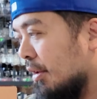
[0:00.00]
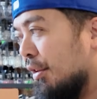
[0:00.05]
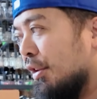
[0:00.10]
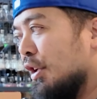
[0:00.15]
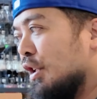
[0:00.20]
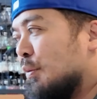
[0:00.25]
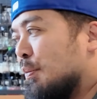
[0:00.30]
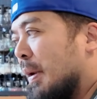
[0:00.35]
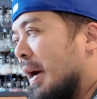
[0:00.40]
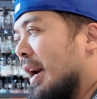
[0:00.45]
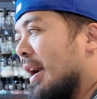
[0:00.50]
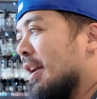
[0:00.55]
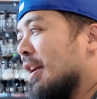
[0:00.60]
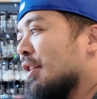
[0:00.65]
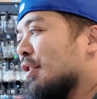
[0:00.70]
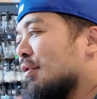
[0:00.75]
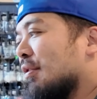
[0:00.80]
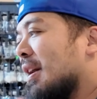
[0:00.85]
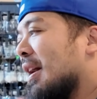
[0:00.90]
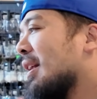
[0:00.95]
This
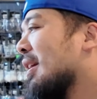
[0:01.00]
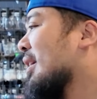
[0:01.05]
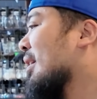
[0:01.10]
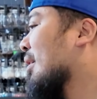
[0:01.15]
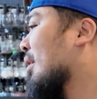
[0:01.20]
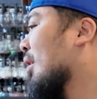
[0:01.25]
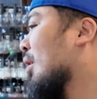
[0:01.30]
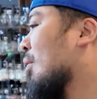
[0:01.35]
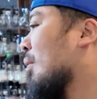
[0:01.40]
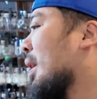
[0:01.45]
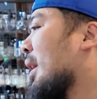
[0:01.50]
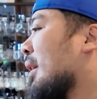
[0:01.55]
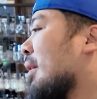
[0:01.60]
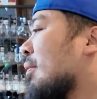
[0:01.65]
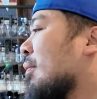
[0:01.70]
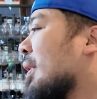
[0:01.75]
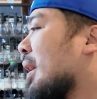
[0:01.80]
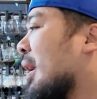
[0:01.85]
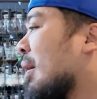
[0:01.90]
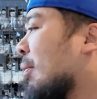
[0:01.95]
package right here. Oh wait,
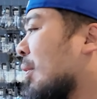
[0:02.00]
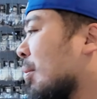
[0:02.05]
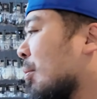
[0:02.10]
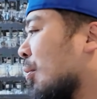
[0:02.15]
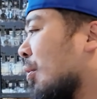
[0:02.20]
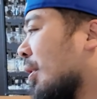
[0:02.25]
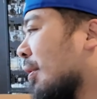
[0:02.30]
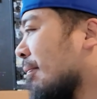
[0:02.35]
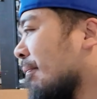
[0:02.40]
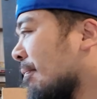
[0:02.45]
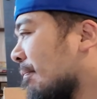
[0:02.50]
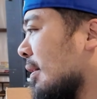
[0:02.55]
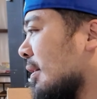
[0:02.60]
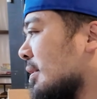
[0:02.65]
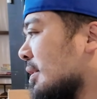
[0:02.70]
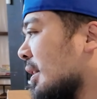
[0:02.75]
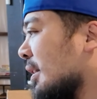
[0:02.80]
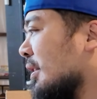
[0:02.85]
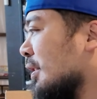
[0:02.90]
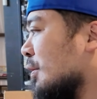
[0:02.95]
we got one more.
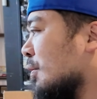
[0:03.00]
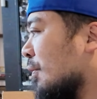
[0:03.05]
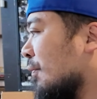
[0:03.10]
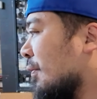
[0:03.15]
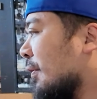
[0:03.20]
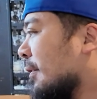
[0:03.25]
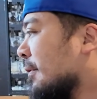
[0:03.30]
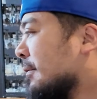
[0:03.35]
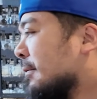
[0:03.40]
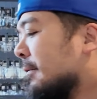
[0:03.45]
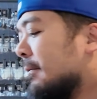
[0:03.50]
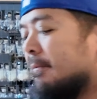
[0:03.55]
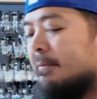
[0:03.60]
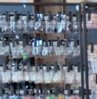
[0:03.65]
Let's get this one first